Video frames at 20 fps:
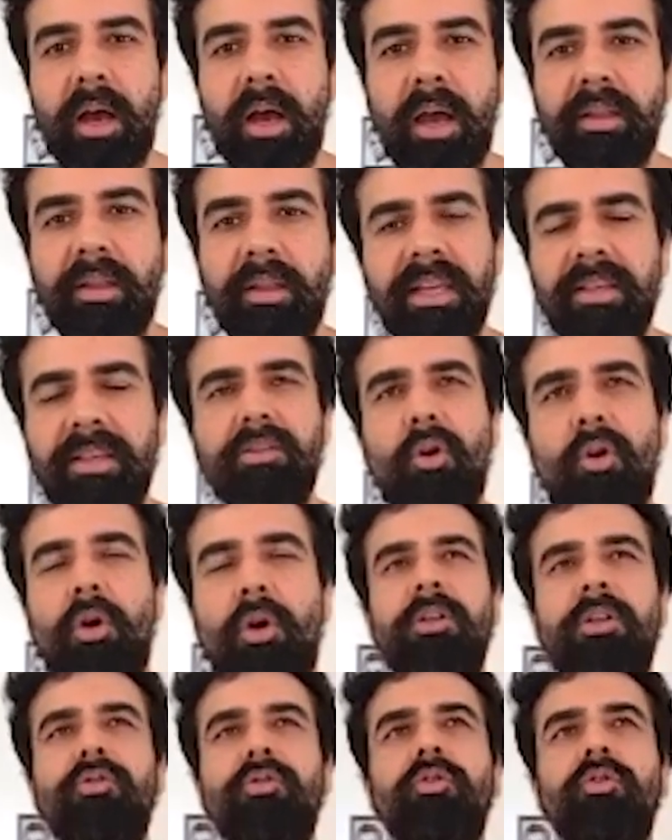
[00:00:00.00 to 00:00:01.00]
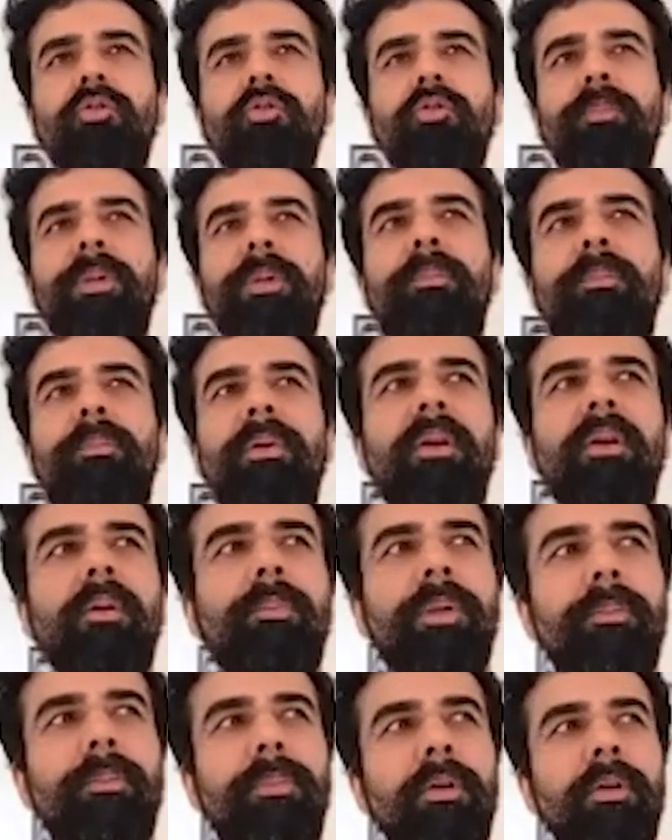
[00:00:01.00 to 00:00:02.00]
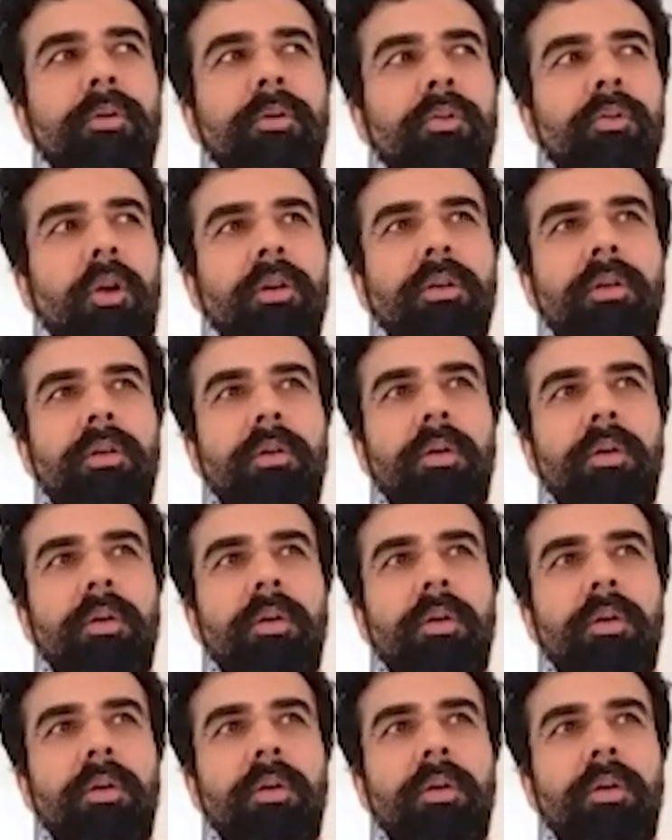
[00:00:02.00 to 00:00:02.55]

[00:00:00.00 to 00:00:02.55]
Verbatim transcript: I think as an audience also, people do not